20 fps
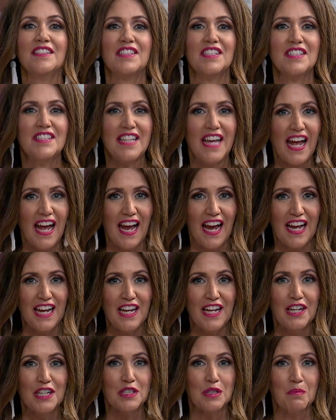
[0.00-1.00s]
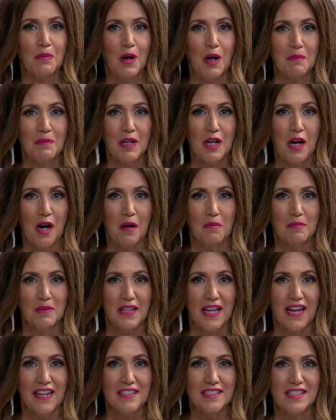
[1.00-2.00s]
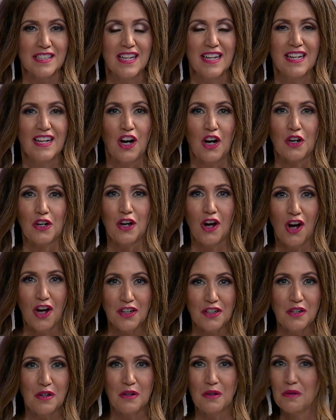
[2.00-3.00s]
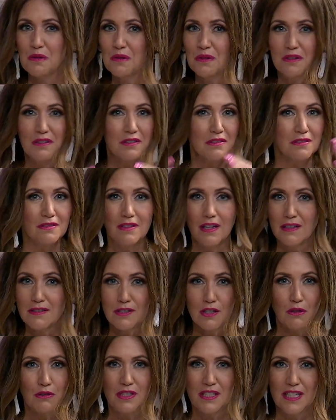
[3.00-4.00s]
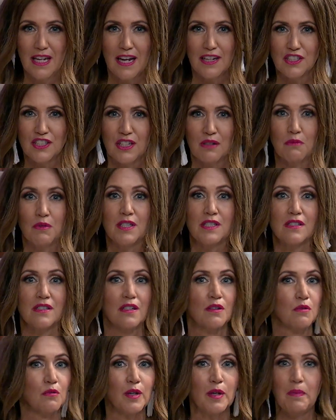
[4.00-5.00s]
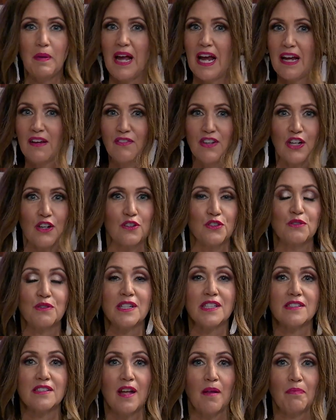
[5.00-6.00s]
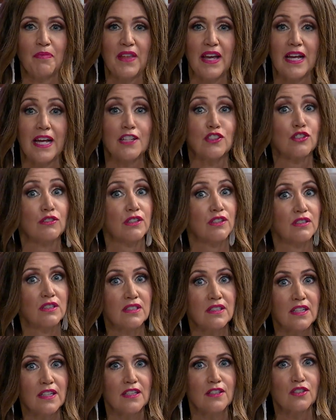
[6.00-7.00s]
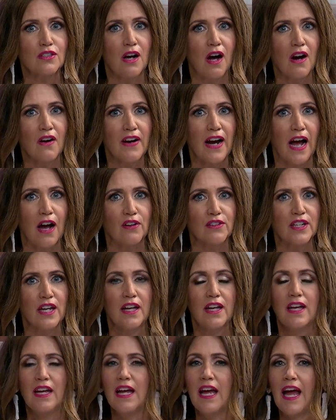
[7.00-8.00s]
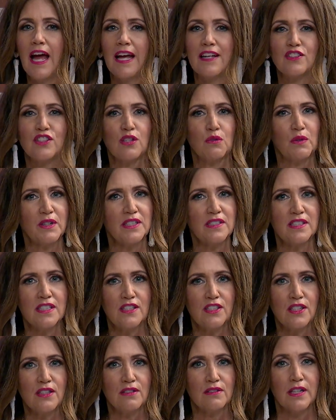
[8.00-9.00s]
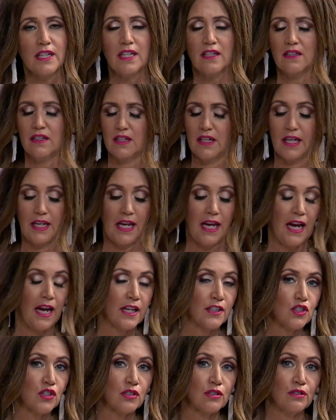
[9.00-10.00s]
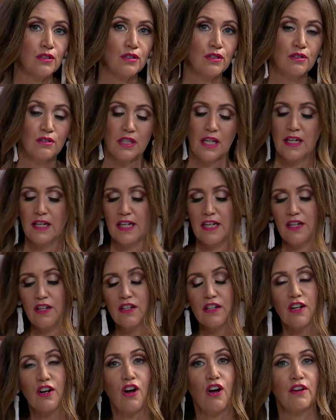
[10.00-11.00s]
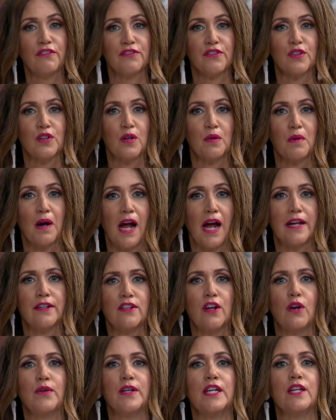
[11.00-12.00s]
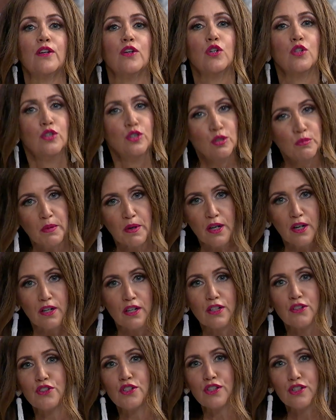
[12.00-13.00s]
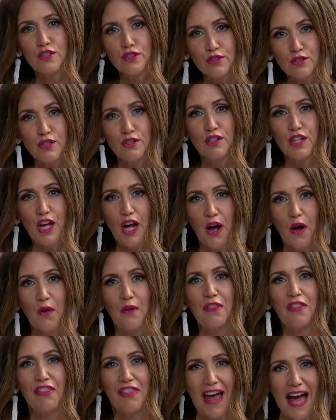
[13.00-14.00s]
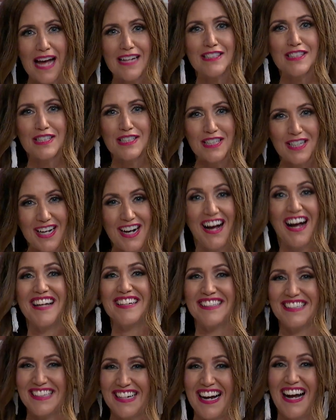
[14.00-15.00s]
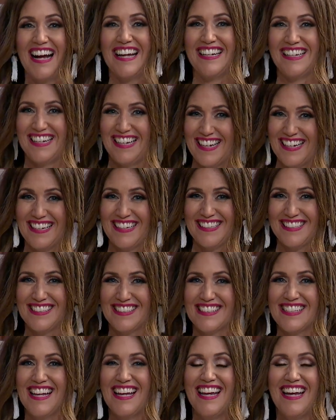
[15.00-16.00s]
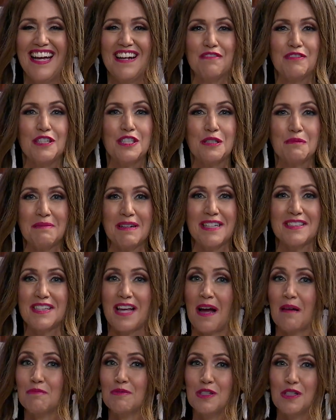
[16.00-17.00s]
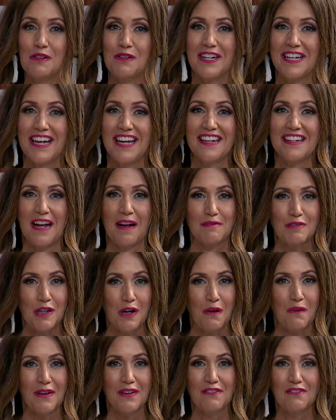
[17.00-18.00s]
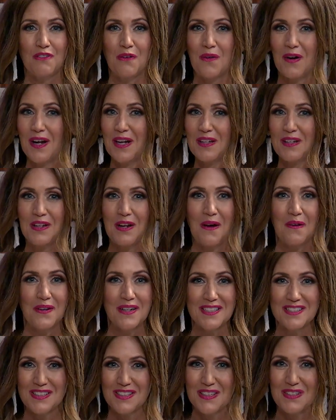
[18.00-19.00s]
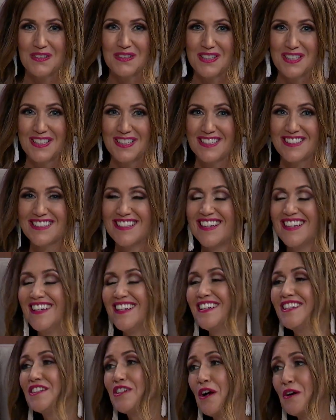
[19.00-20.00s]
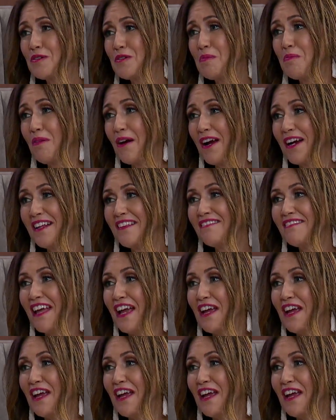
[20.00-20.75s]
Today, his apartment complex, our condo association, was repaving or doing something, and so he couldn't get his car out. And so what does he do? He could have canceled, he could have called for a ride. No, he Ubered to the studio. That's the kind of guy he is, which means I'm doing it, I'm going for it, no excuses. Doctor Brian,